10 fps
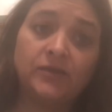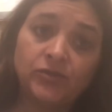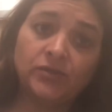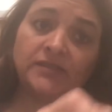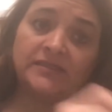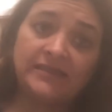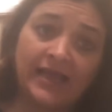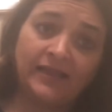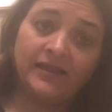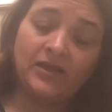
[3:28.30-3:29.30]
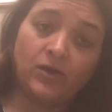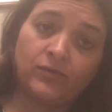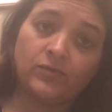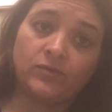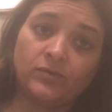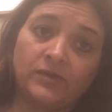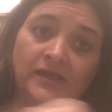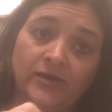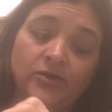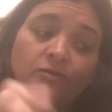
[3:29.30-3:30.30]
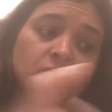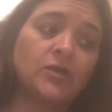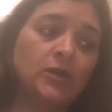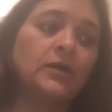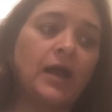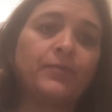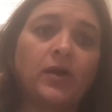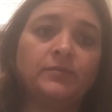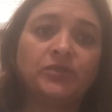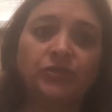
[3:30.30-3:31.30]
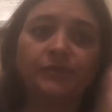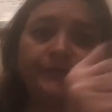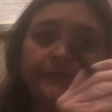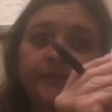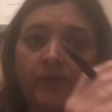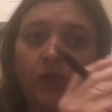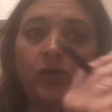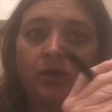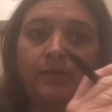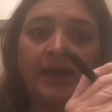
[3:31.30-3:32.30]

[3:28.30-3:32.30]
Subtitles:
interest daily over years, I promise you, you're going to